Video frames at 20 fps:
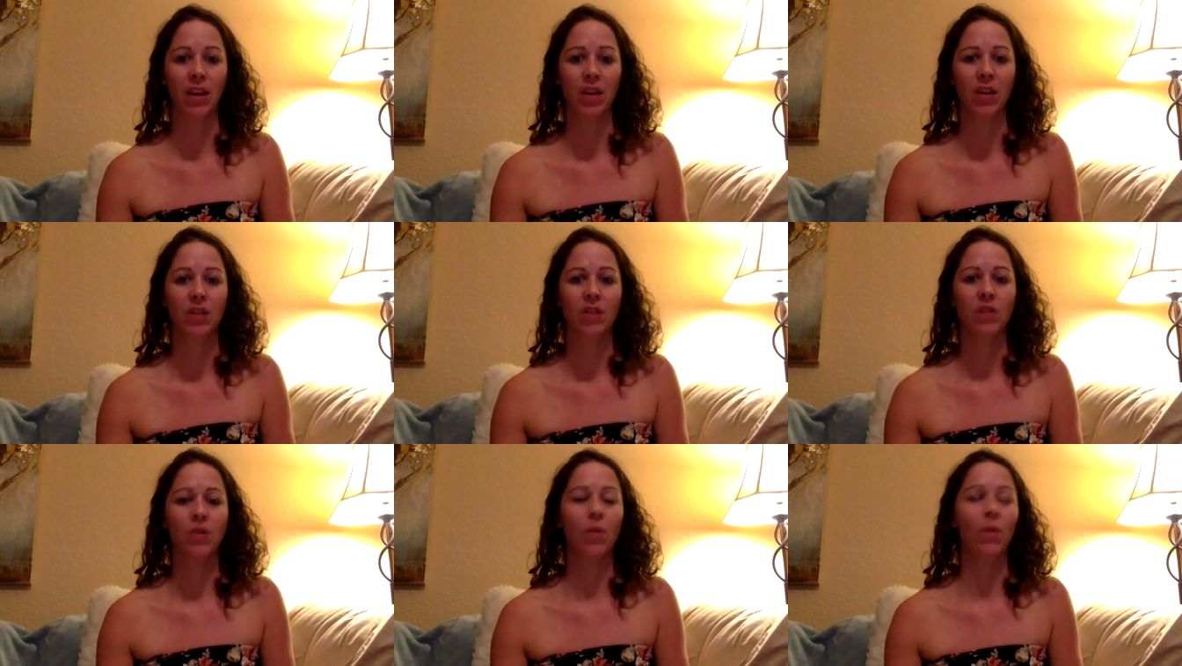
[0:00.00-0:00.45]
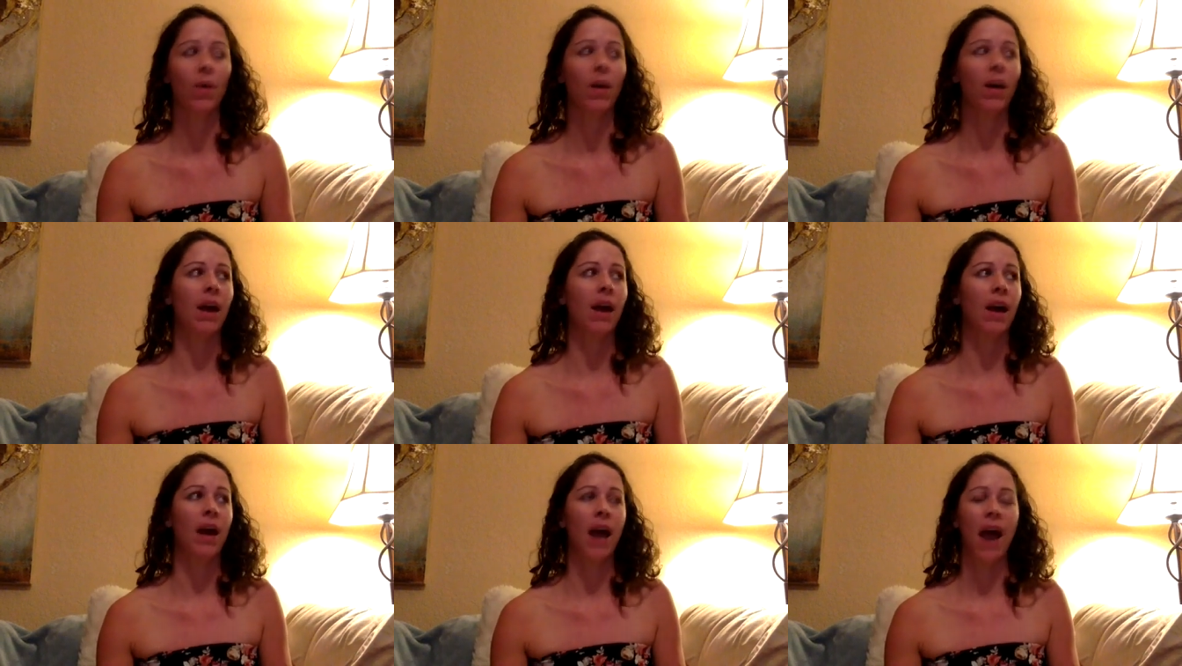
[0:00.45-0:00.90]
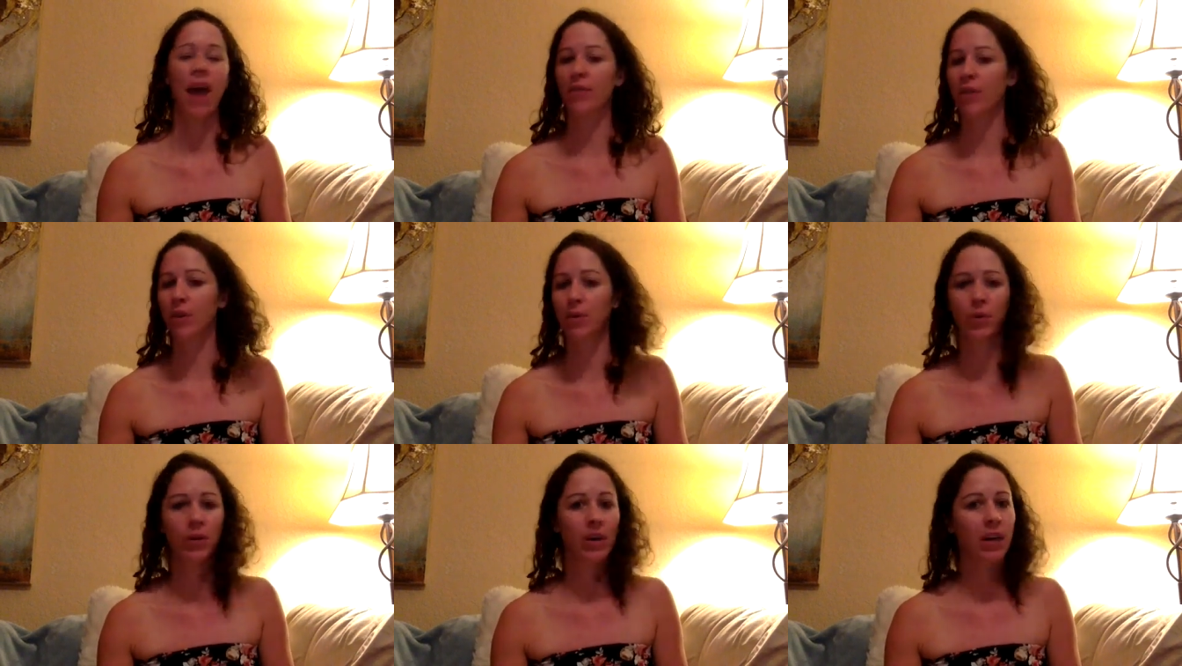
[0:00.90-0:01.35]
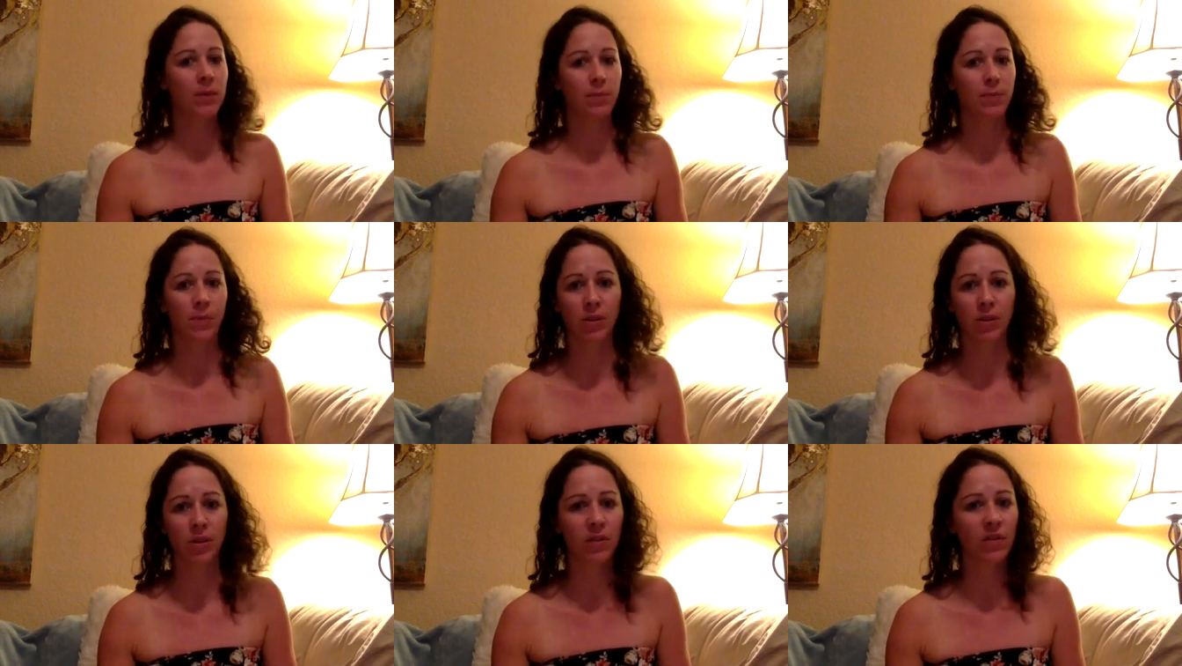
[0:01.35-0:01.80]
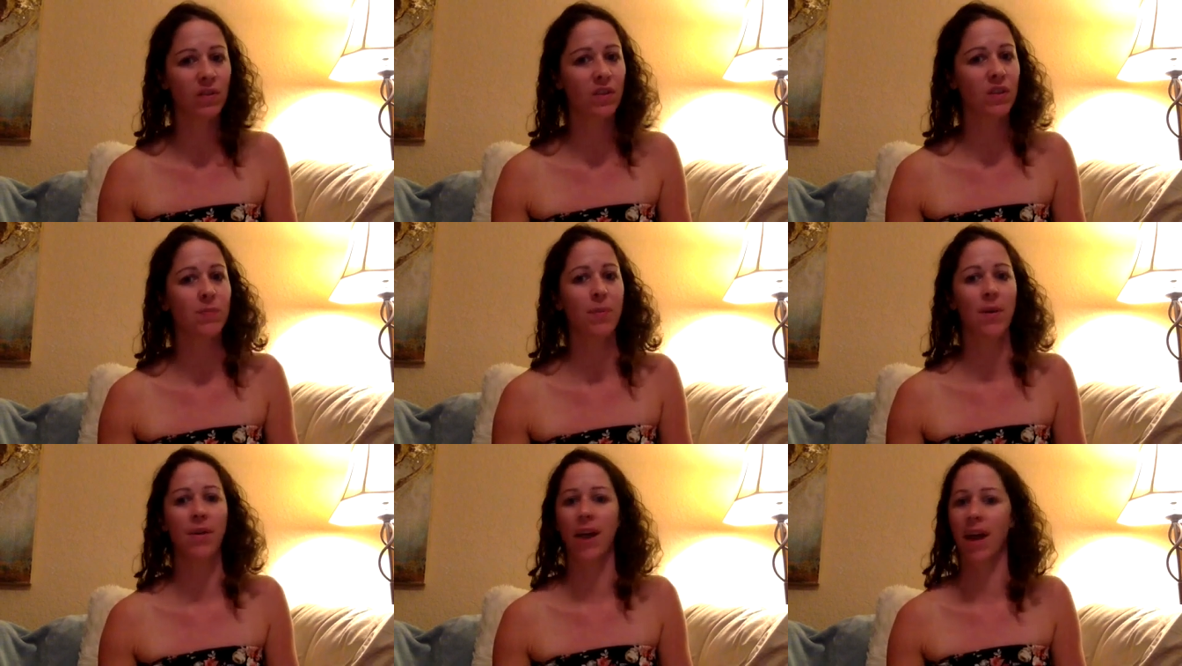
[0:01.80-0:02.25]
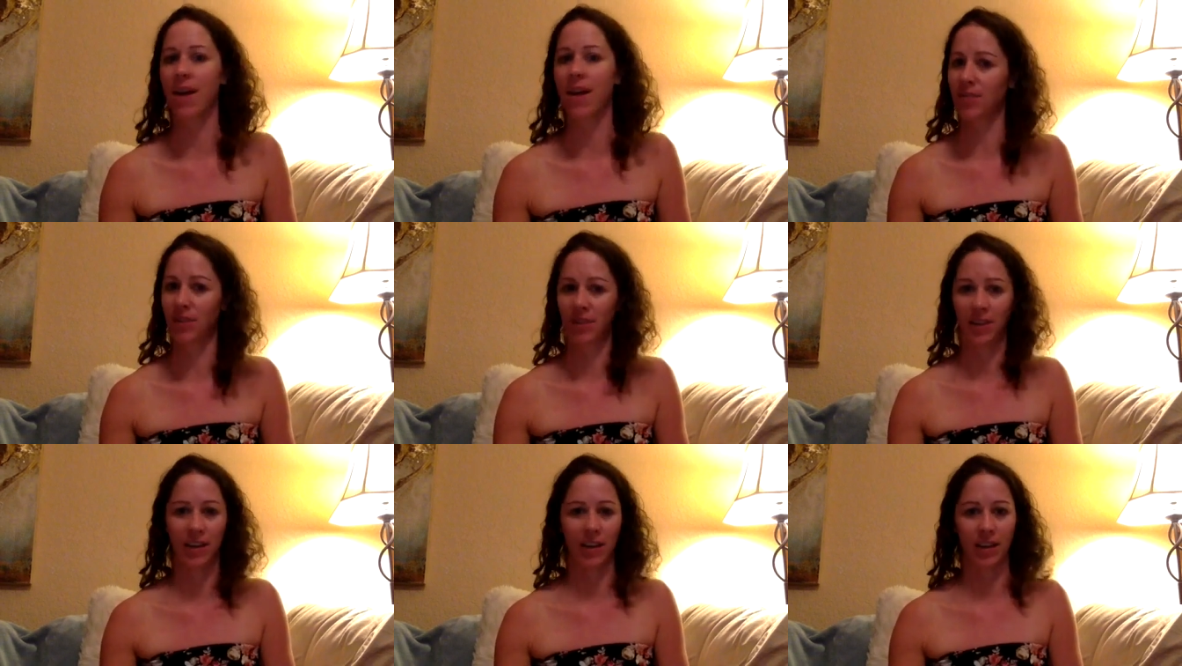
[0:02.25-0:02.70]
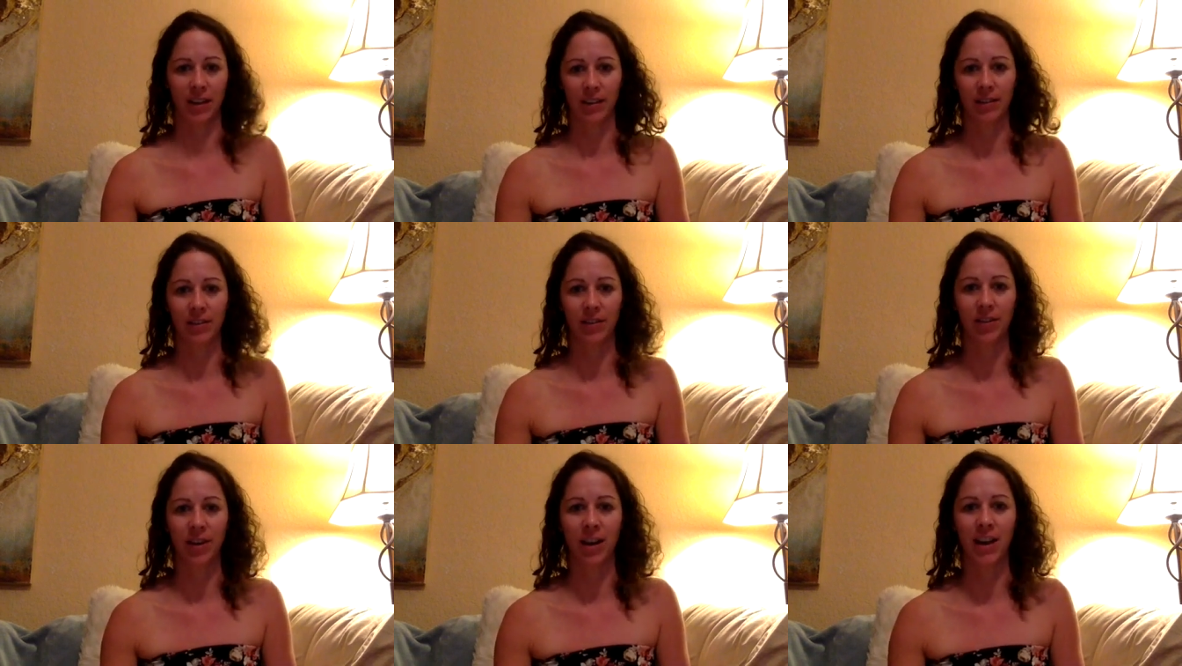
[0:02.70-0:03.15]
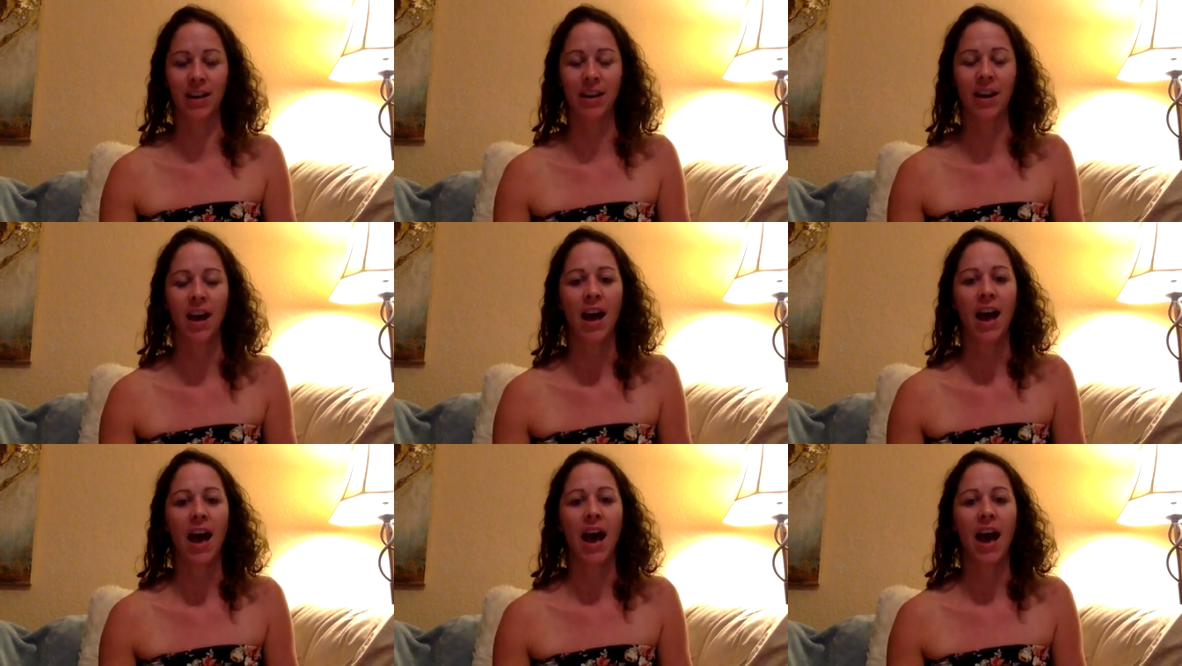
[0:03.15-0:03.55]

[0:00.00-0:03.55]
So everyone has points of views about everything, right?